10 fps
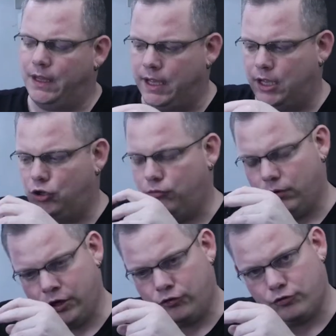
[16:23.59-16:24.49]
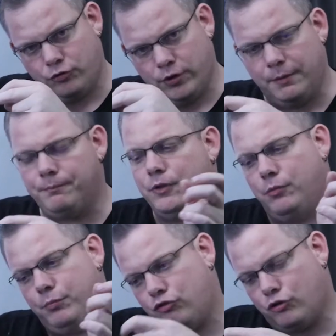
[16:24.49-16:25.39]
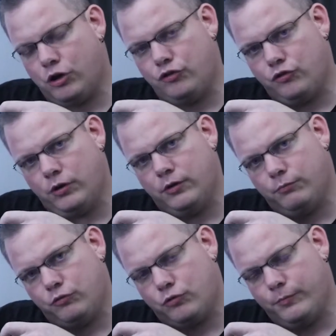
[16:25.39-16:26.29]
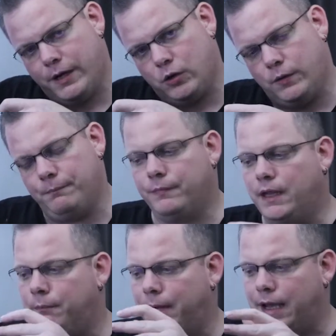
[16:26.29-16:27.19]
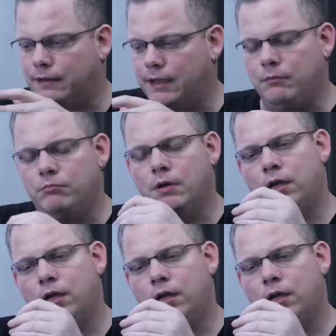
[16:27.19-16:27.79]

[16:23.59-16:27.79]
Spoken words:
And you unscrew it, you put your cartridge on, screw it back on. And back then,